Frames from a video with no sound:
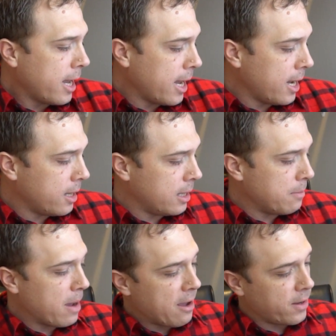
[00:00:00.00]
and
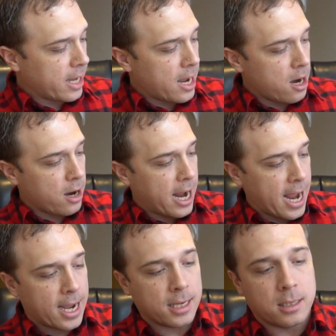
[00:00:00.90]
the Mavic Air
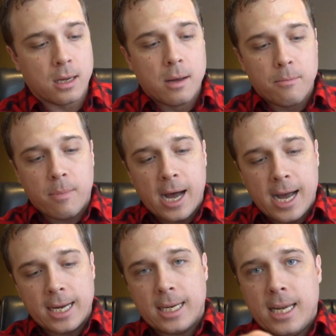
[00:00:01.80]
has
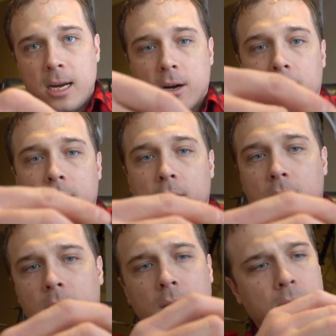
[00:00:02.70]
behind here a
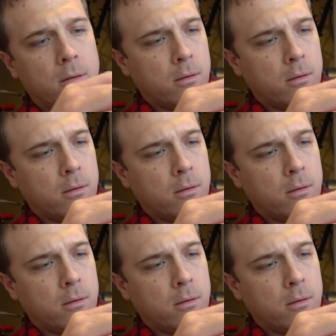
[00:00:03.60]
little,